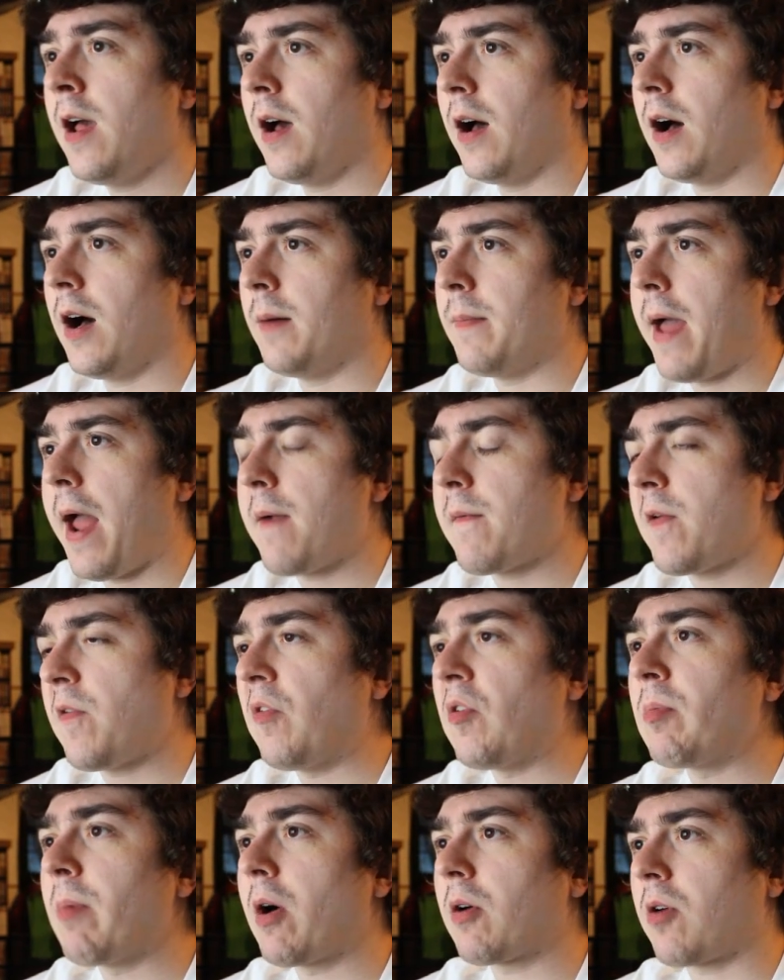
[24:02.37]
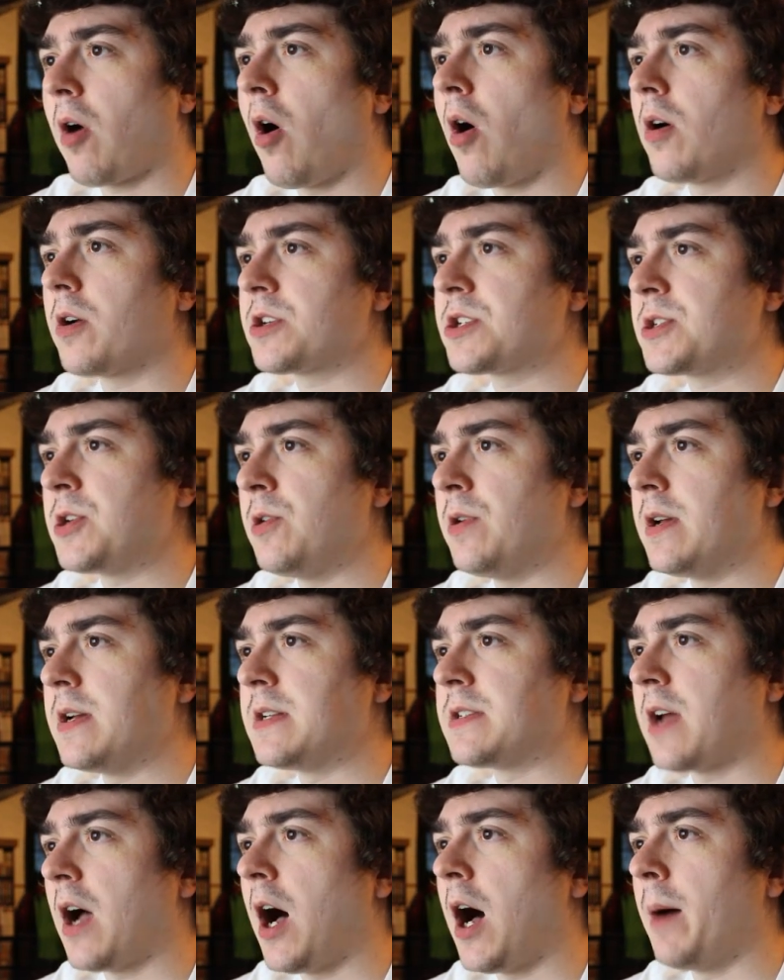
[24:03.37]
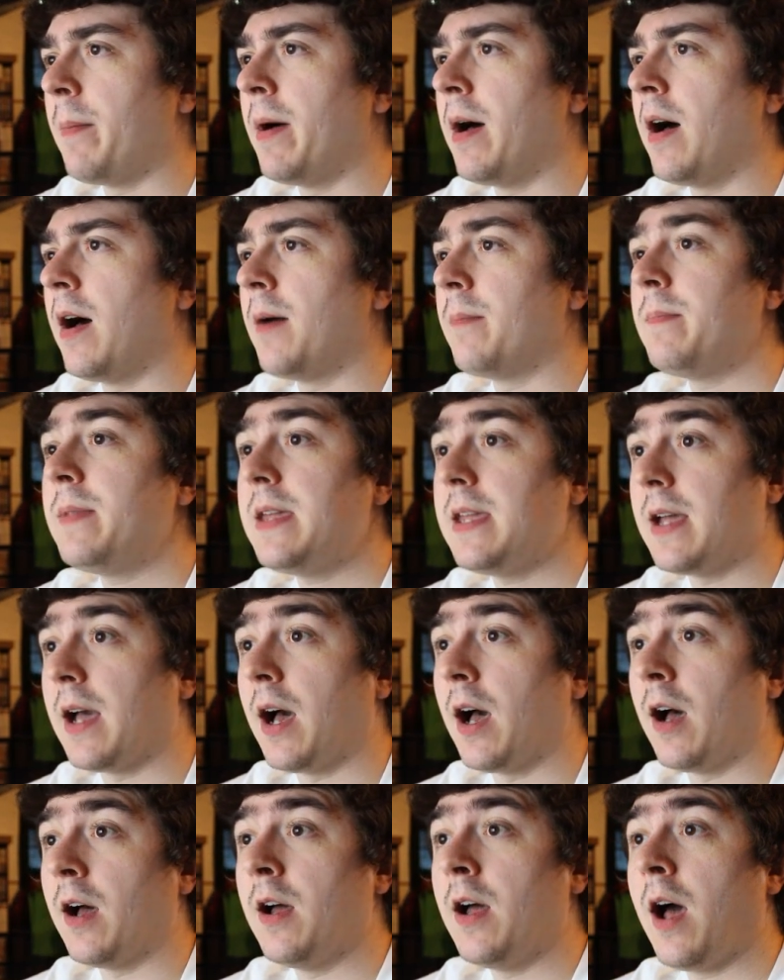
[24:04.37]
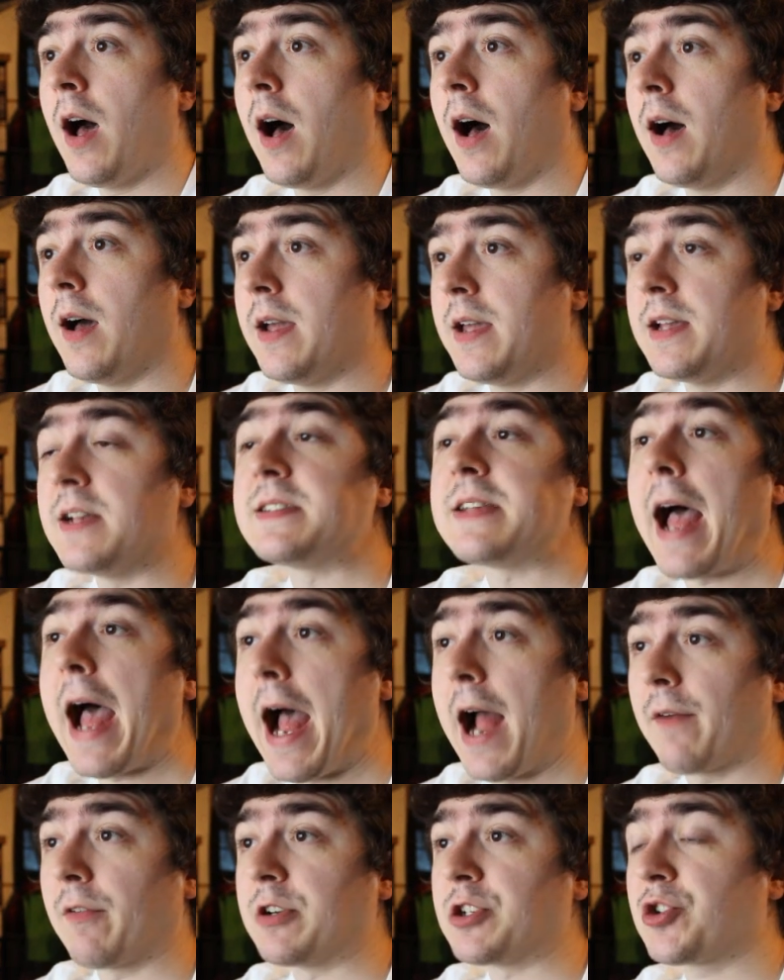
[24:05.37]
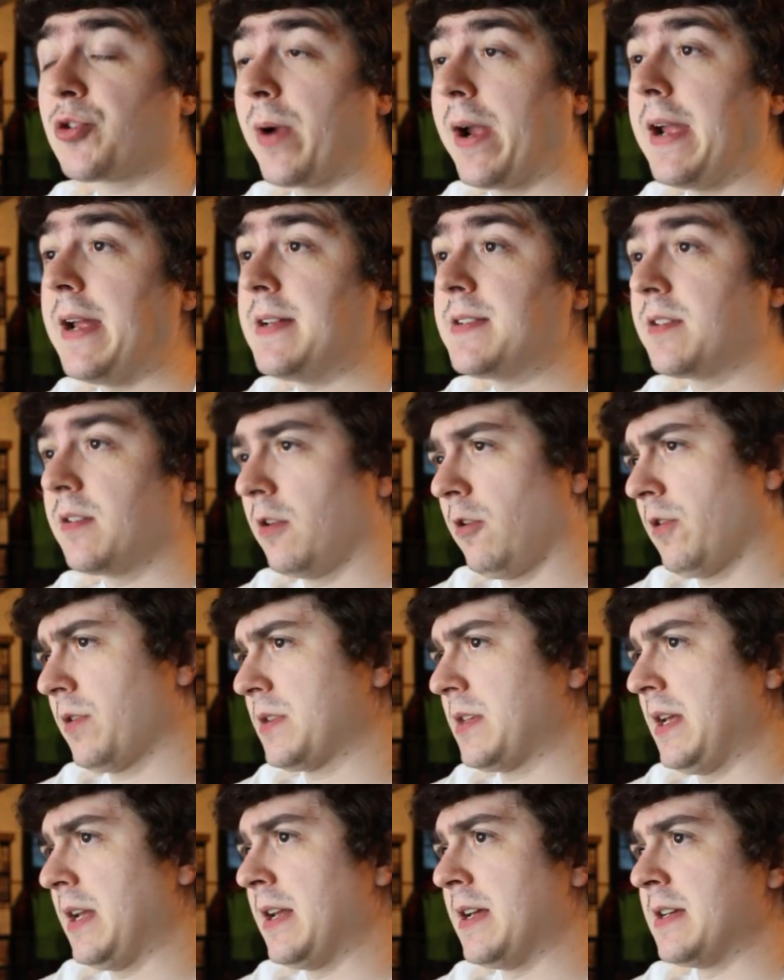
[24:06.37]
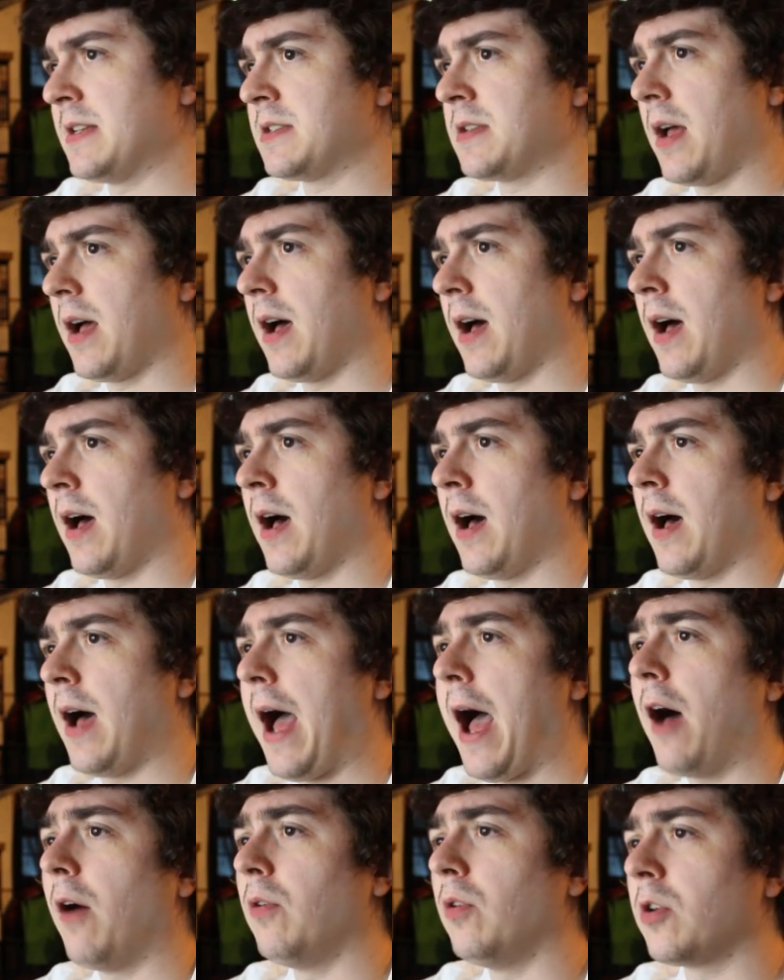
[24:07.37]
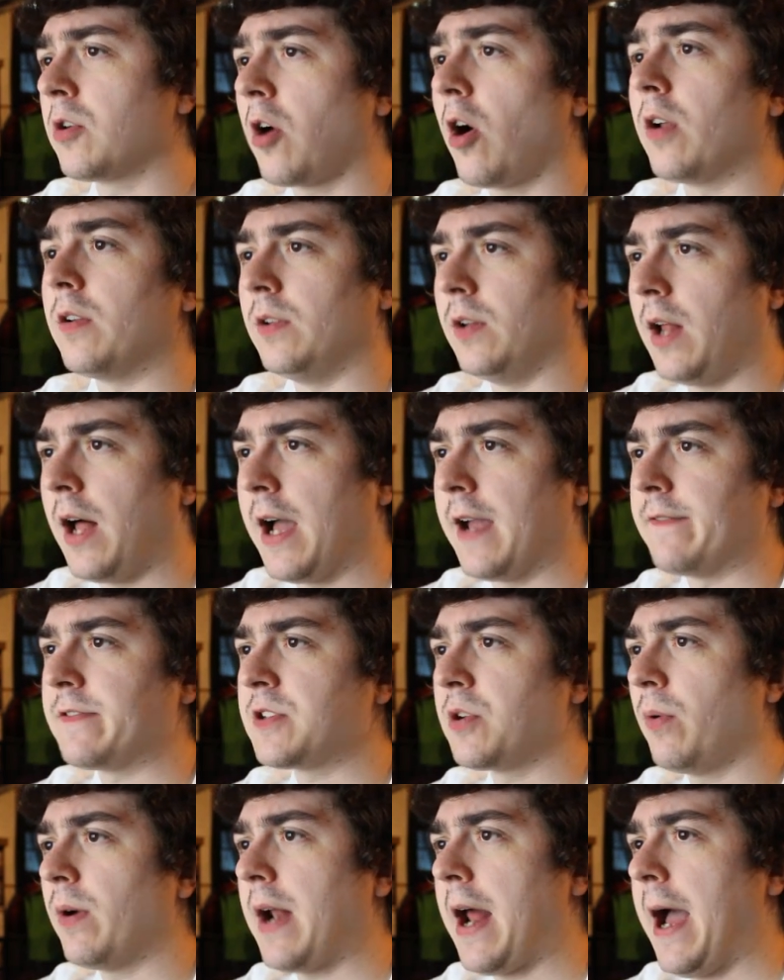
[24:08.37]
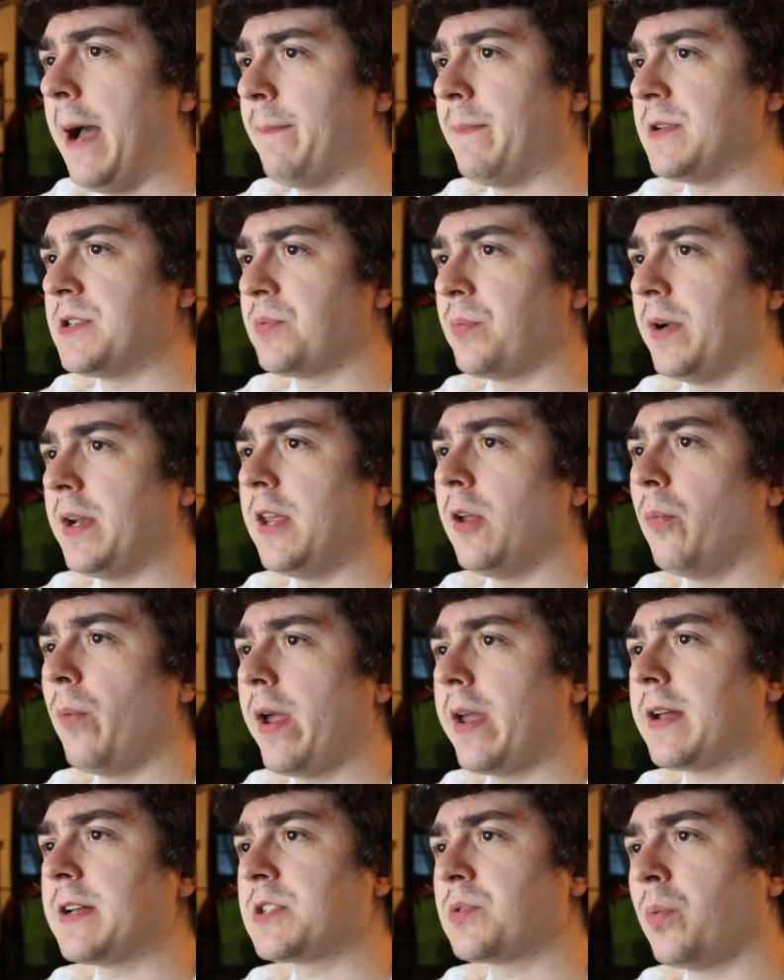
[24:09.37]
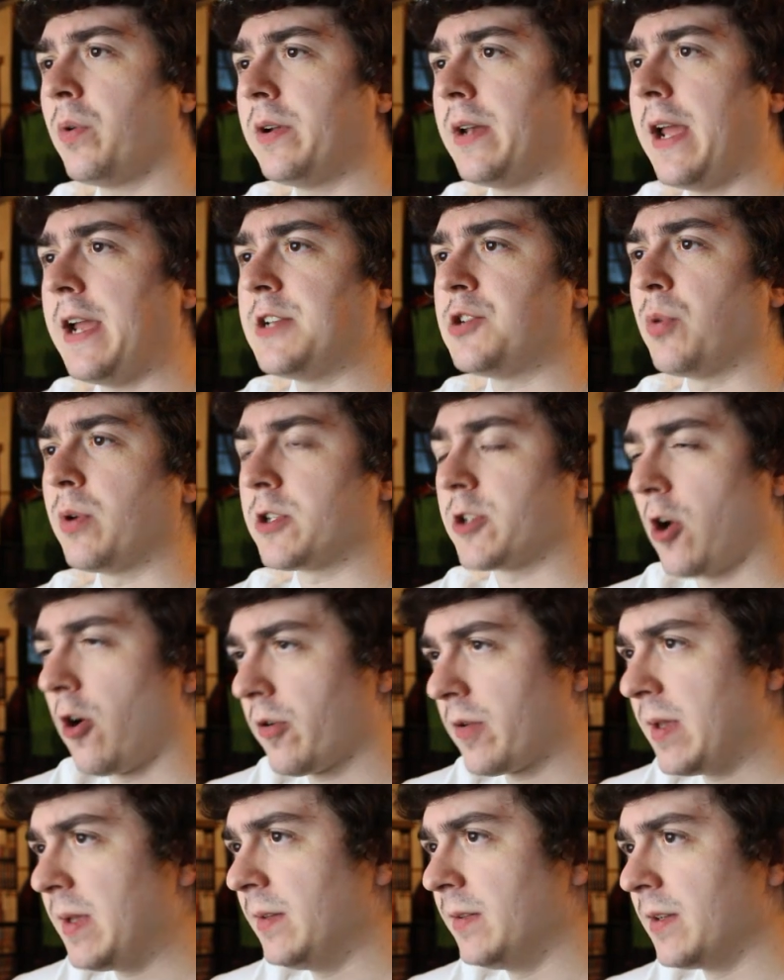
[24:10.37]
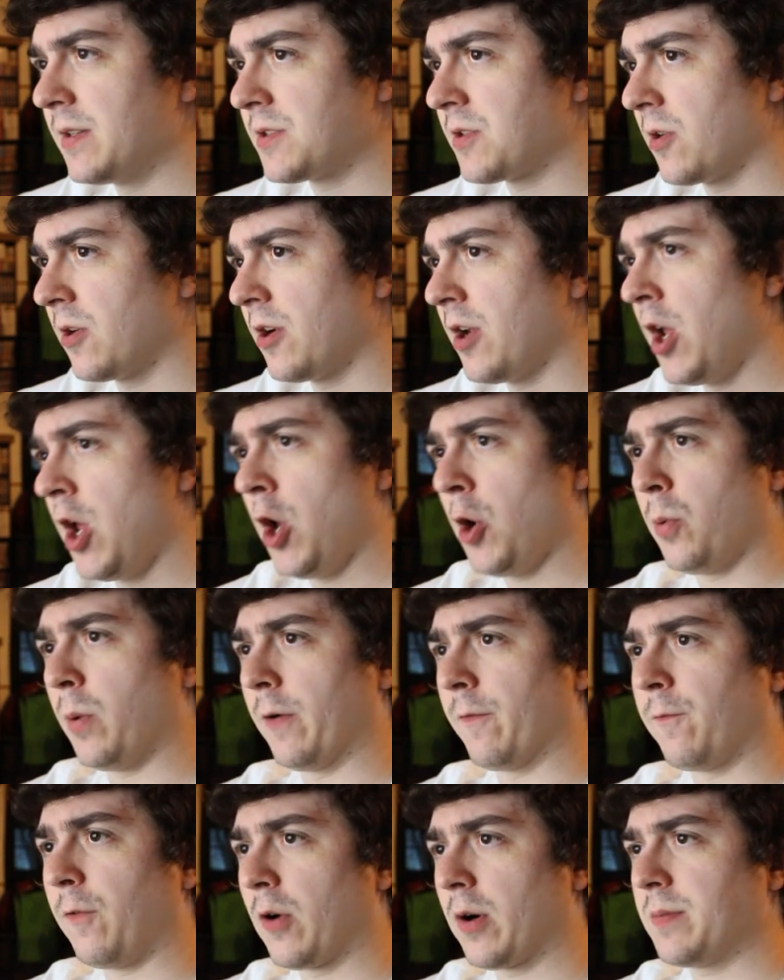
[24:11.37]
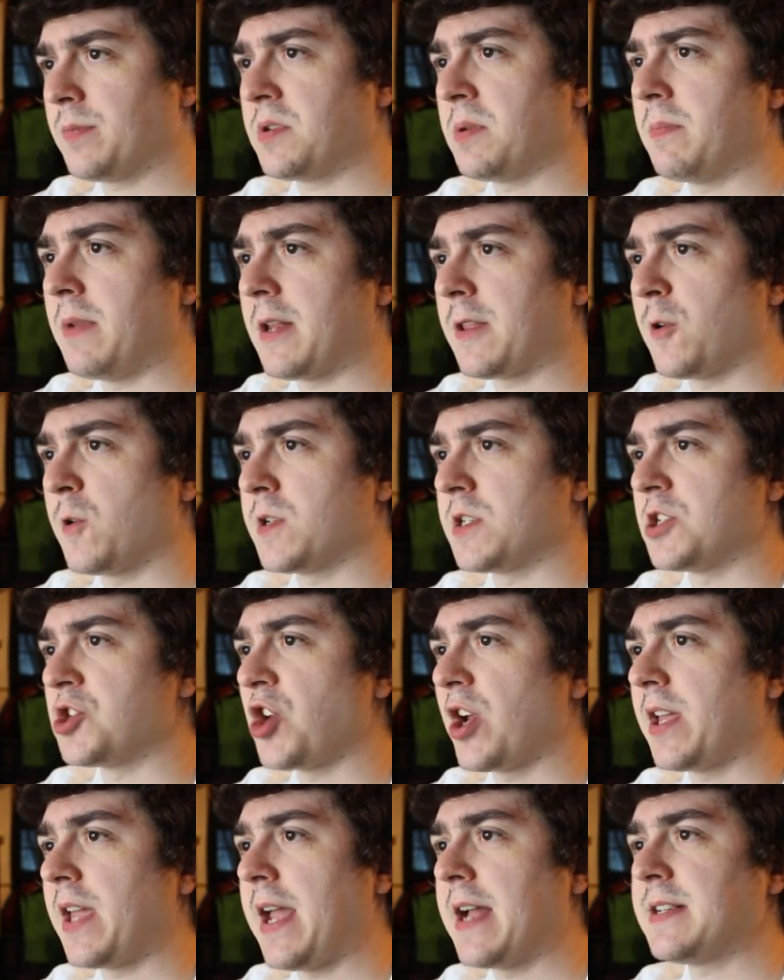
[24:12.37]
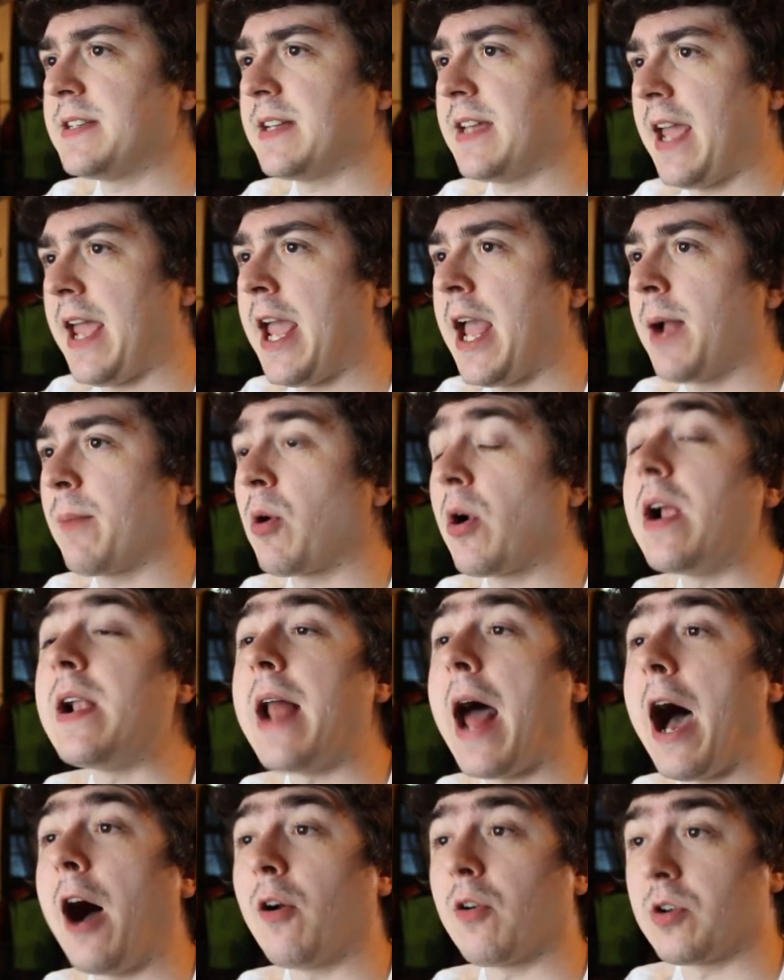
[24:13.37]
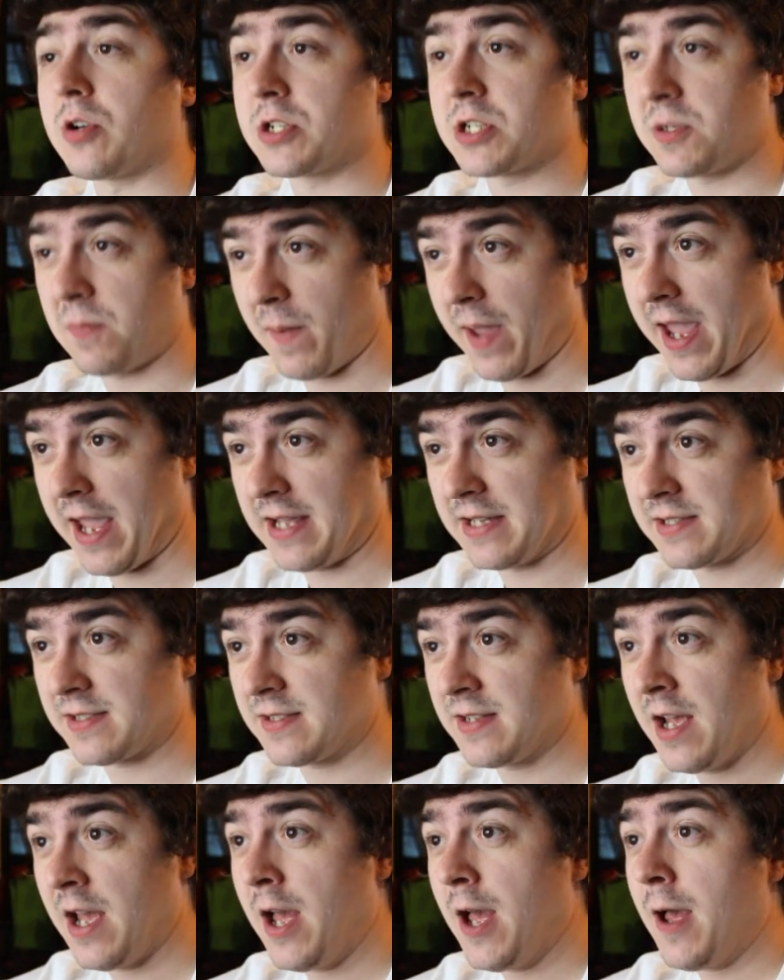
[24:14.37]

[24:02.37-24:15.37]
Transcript: Um, everything about college student Amamiya uh, is average. Grades, looks, and his uh, outlook on life. So, what happens when he awakens one day to a talking lizard who informs him that there is a gigantic hammer in outer space?